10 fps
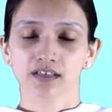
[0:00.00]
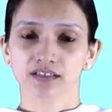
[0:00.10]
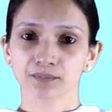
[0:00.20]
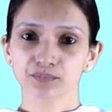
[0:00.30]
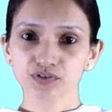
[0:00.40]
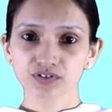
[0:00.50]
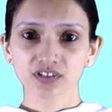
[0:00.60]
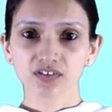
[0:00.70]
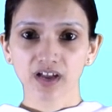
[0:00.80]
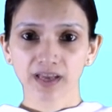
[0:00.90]
Computer
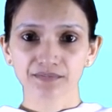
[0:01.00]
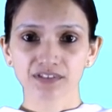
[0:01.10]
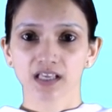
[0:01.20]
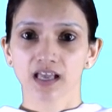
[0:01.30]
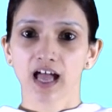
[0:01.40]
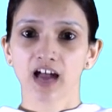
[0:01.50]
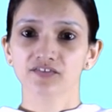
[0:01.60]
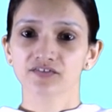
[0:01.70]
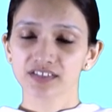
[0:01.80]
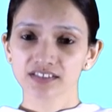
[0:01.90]
crimes have
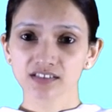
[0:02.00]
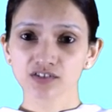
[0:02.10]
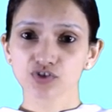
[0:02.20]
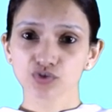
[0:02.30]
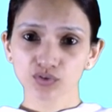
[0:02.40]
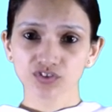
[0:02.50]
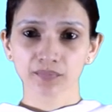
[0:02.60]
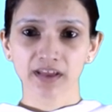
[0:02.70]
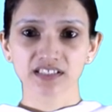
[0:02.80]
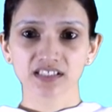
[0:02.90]
risen so
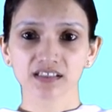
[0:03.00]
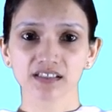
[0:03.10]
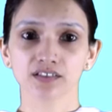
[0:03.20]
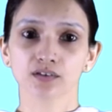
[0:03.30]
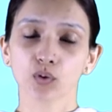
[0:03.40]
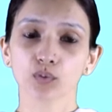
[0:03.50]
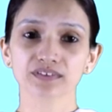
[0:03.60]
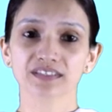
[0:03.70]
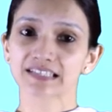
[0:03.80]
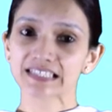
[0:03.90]
dramatically over
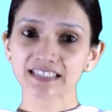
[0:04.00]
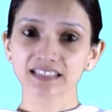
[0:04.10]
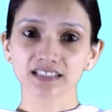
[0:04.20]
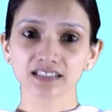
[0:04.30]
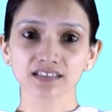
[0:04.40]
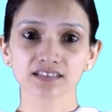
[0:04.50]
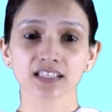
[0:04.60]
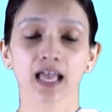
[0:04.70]
the recent years